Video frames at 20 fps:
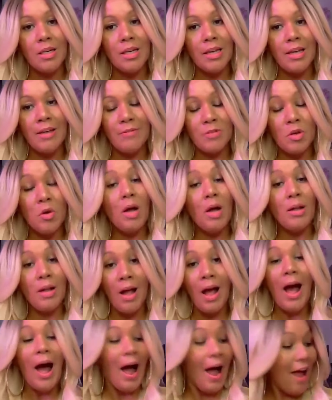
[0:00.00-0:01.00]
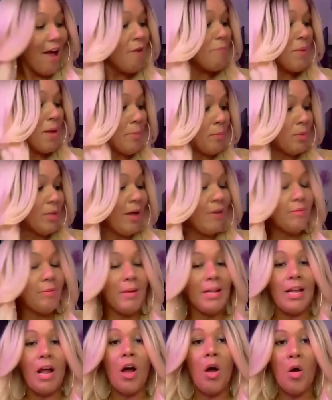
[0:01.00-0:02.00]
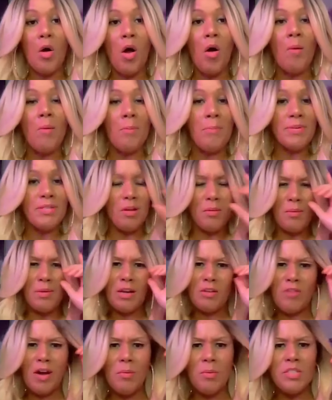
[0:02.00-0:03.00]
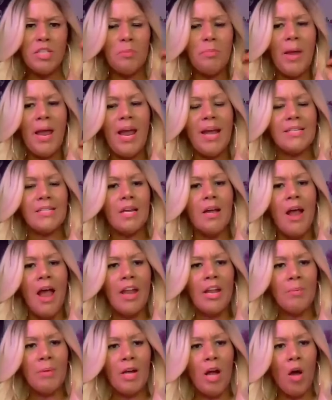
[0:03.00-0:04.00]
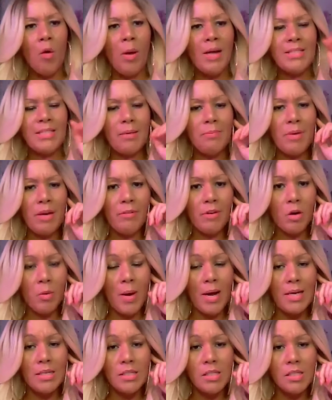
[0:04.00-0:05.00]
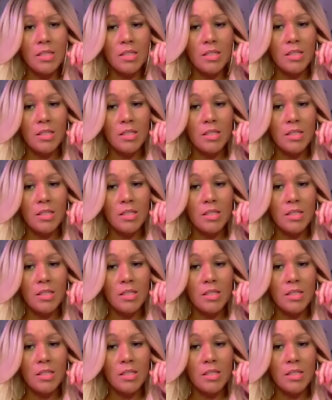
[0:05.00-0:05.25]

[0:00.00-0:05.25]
If you, I have people that have been like, oh, my business. I'm like, great, what's your page? And they're like, oh, wait, send me a request.